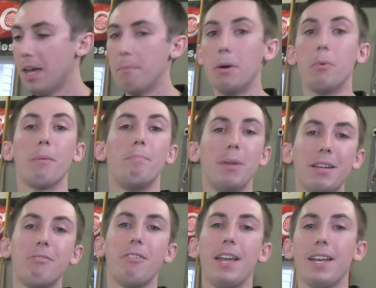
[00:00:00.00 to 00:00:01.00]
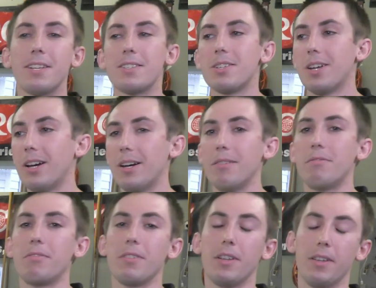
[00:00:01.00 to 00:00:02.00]
But we're big fans
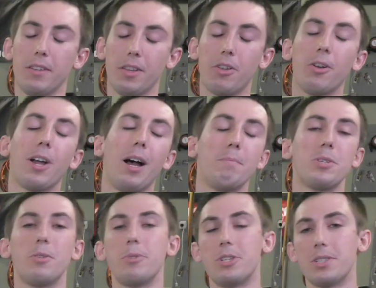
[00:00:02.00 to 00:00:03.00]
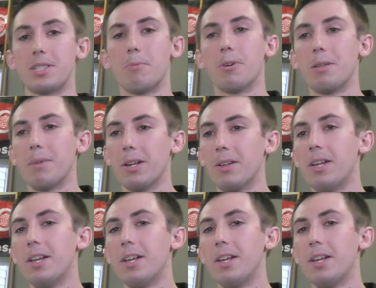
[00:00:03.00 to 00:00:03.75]
of the third option, which is somewhere in the middle,